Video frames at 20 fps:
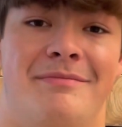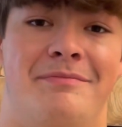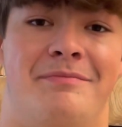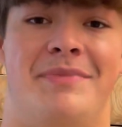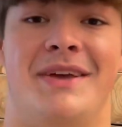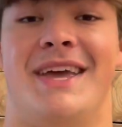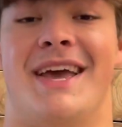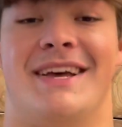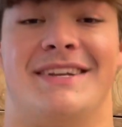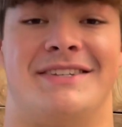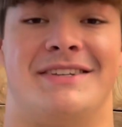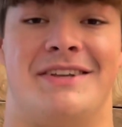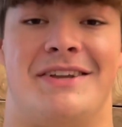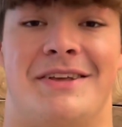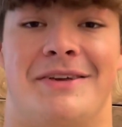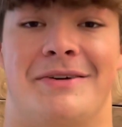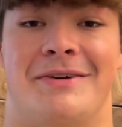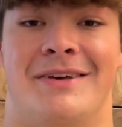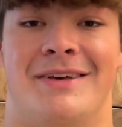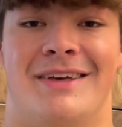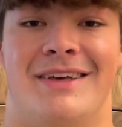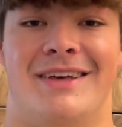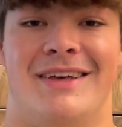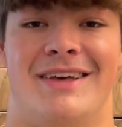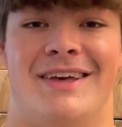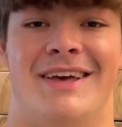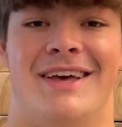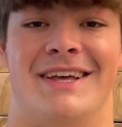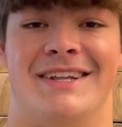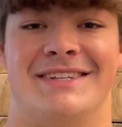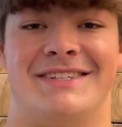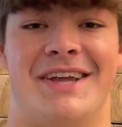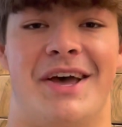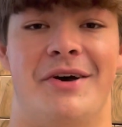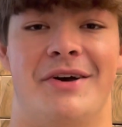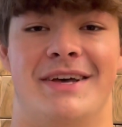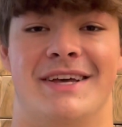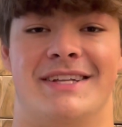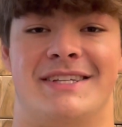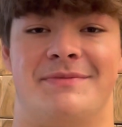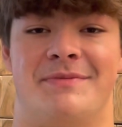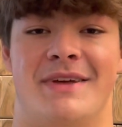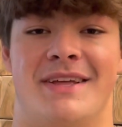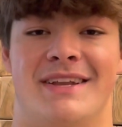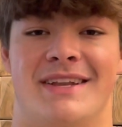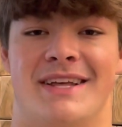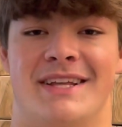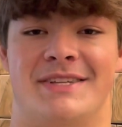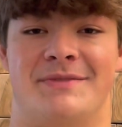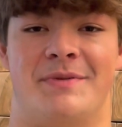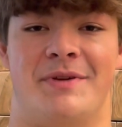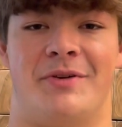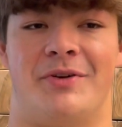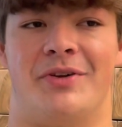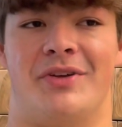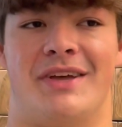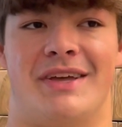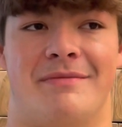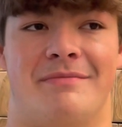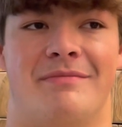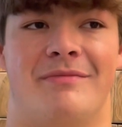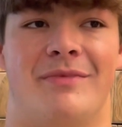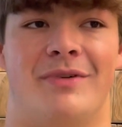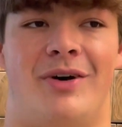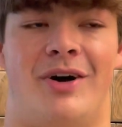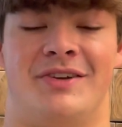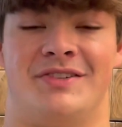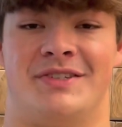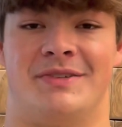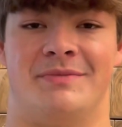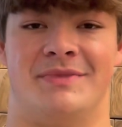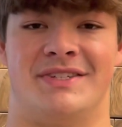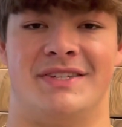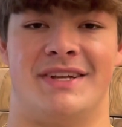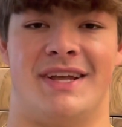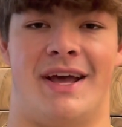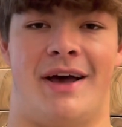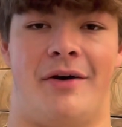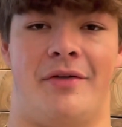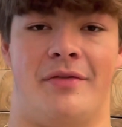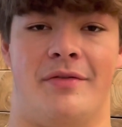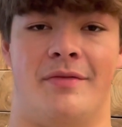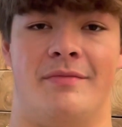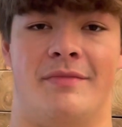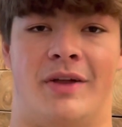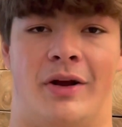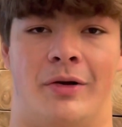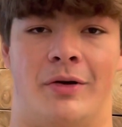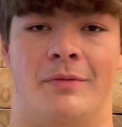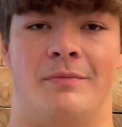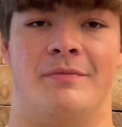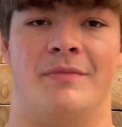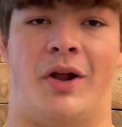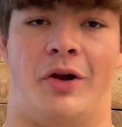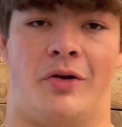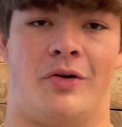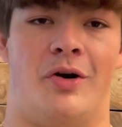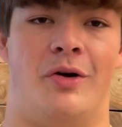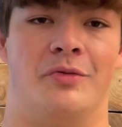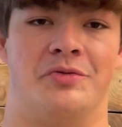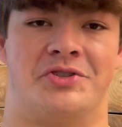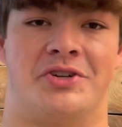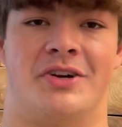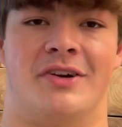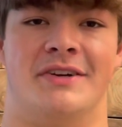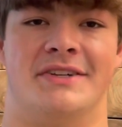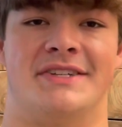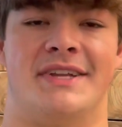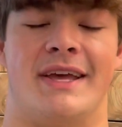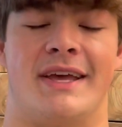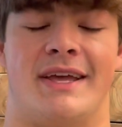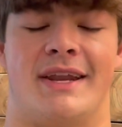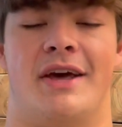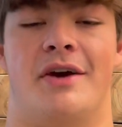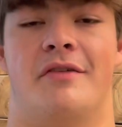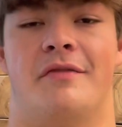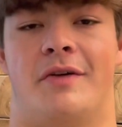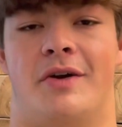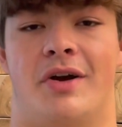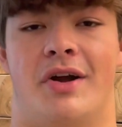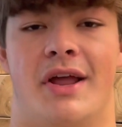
BSing you. And so it's been really awesome to see how their culture has taken over,